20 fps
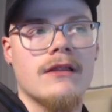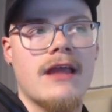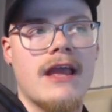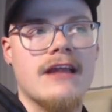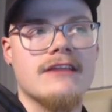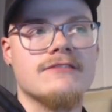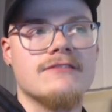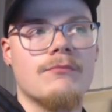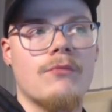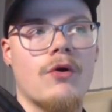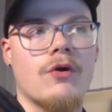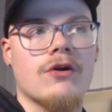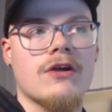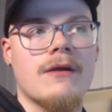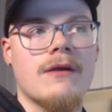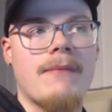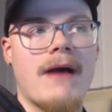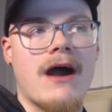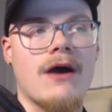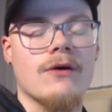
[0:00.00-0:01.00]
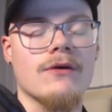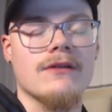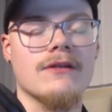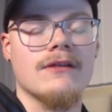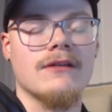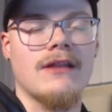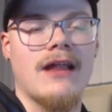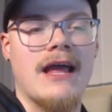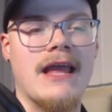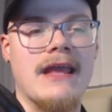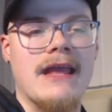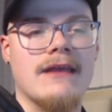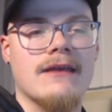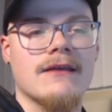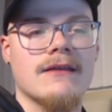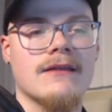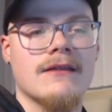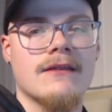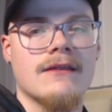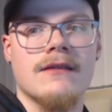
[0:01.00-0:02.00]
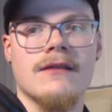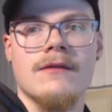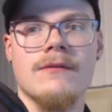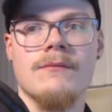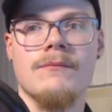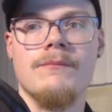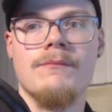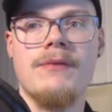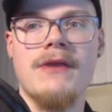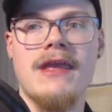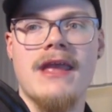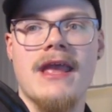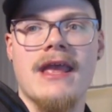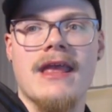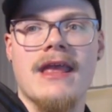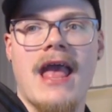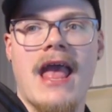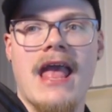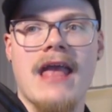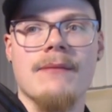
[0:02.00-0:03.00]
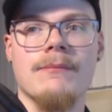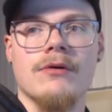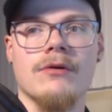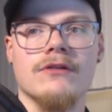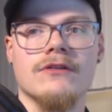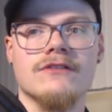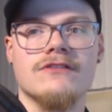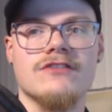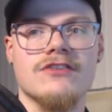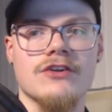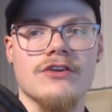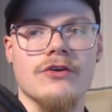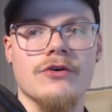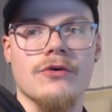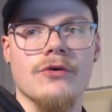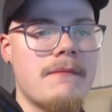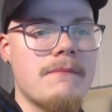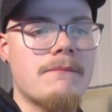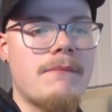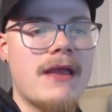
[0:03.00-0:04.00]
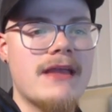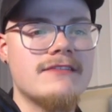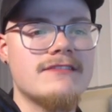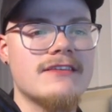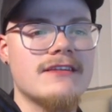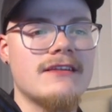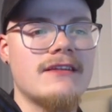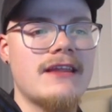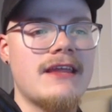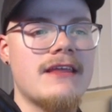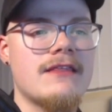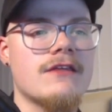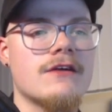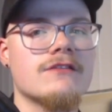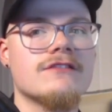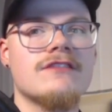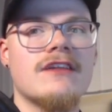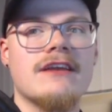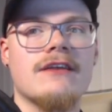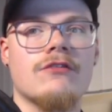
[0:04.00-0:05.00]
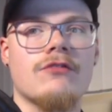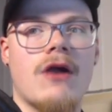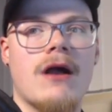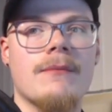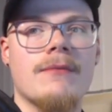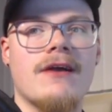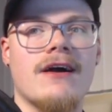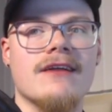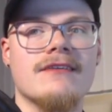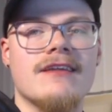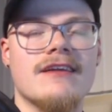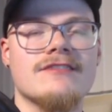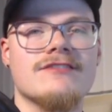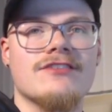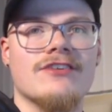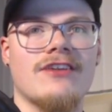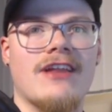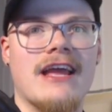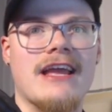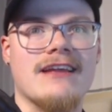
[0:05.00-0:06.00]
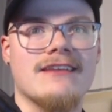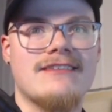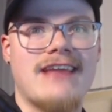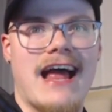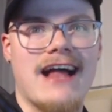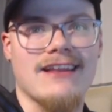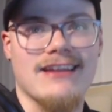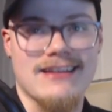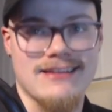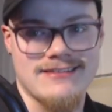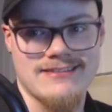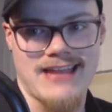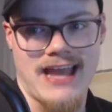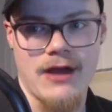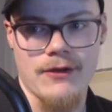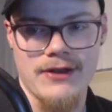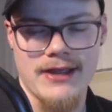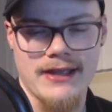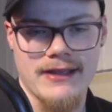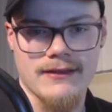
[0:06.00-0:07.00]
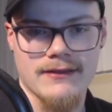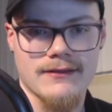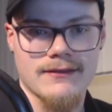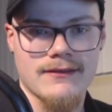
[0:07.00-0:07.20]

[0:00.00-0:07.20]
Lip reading: It's more about like being able to basically those like Grom contests are like talent scouting.